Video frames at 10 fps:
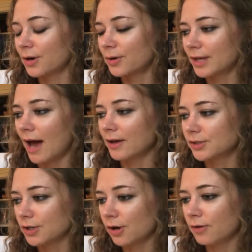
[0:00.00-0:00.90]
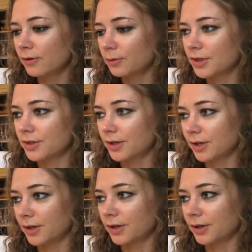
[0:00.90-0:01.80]
yeah, so you go over it with
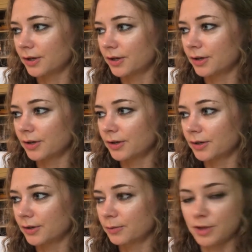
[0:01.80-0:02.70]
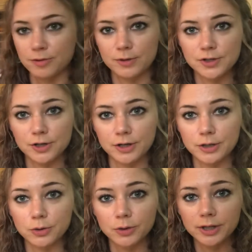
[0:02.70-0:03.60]
the wintergreen
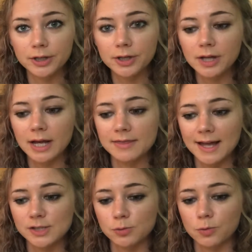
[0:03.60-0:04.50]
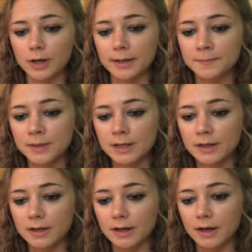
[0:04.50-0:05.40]
oil, and that's what
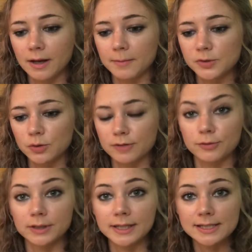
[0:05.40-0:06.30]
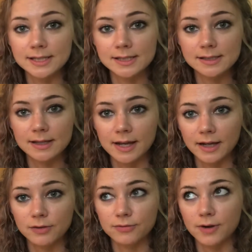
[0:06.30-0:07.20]
sort of releases the
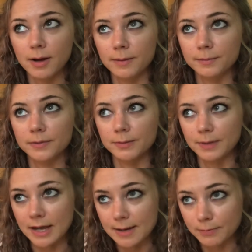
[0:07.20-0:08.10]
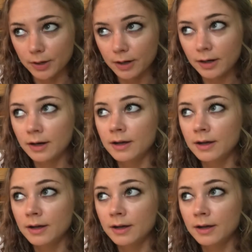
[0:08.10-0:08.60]
ink from the paper.